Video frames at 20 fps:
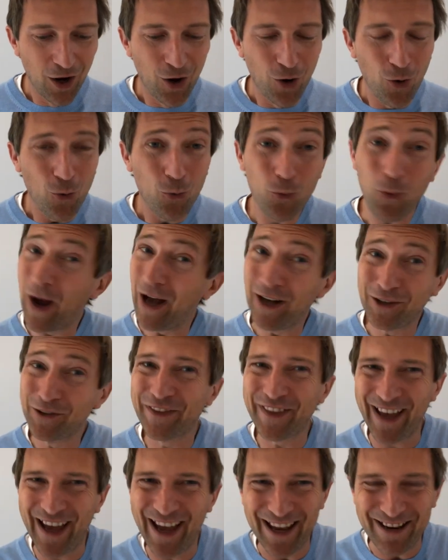Well
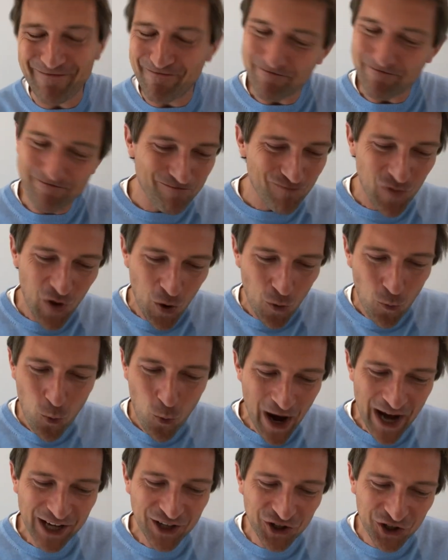then,
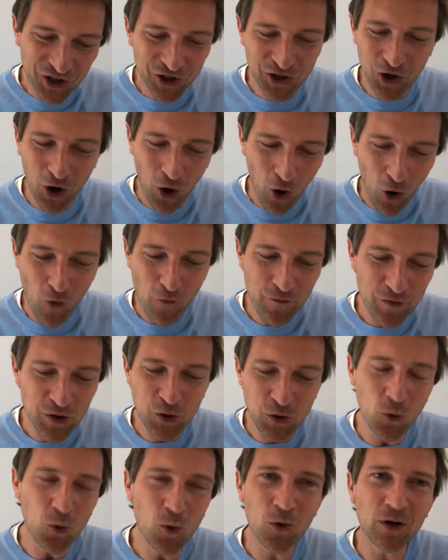which of
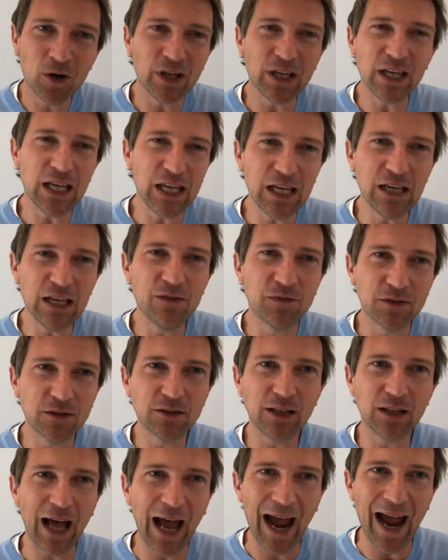your
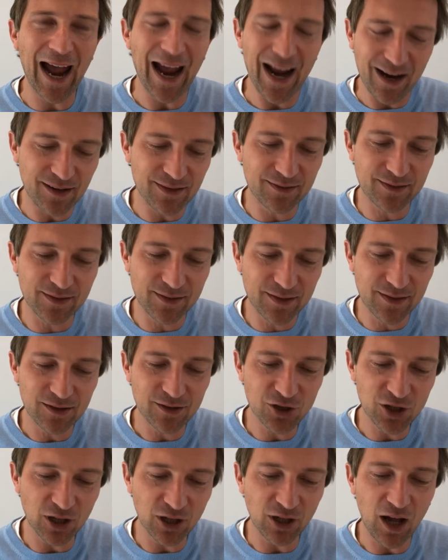evil acts
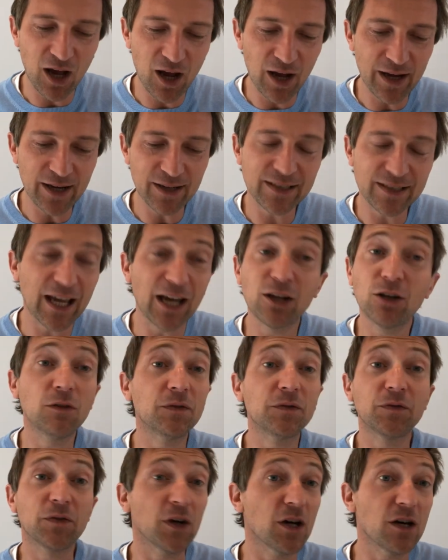shall I tell of
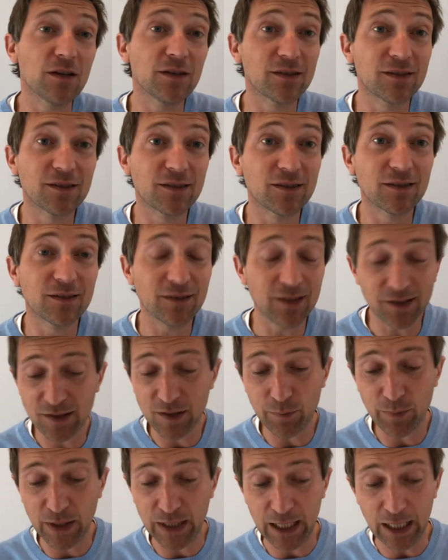first as a
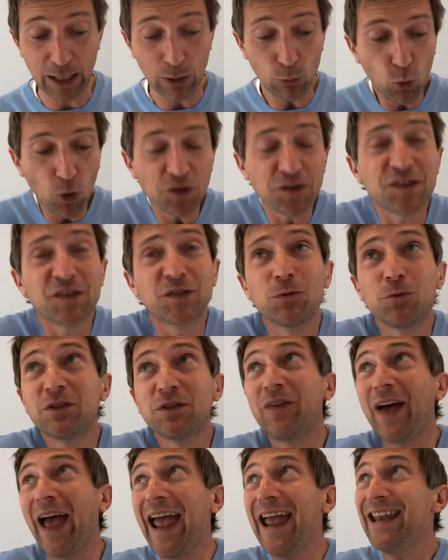beginning? What sort of
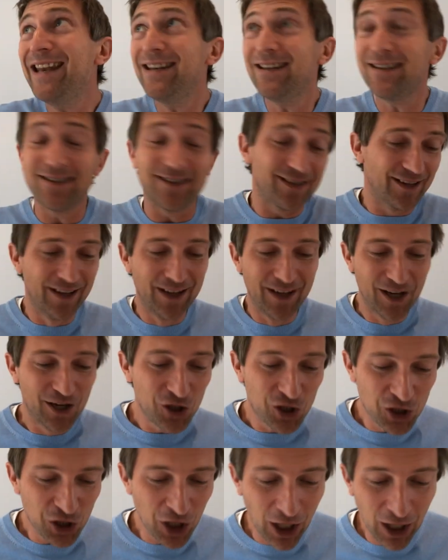end
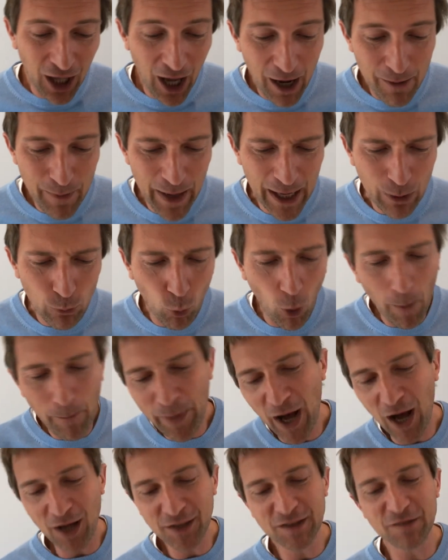shall I make? What
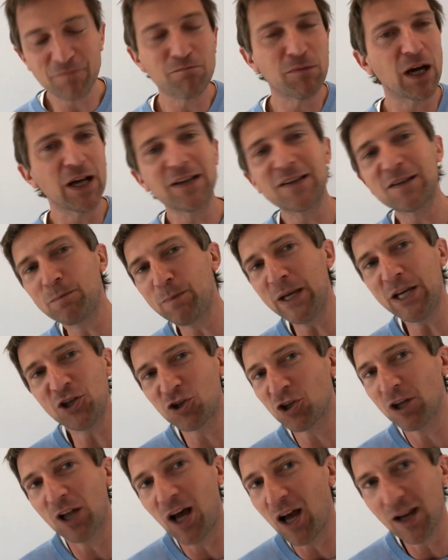part of my speech
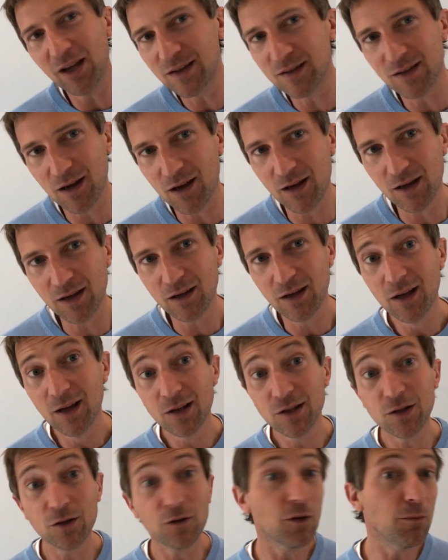shall I assign
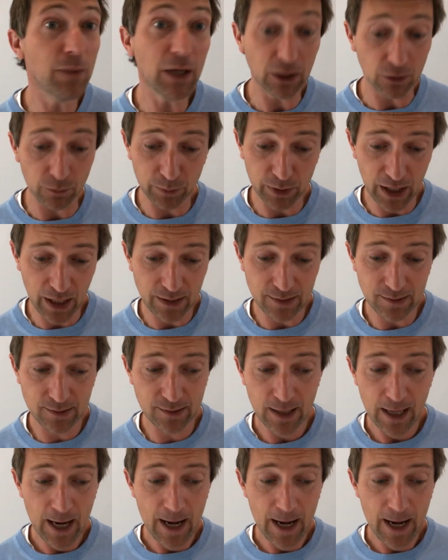to the middle place?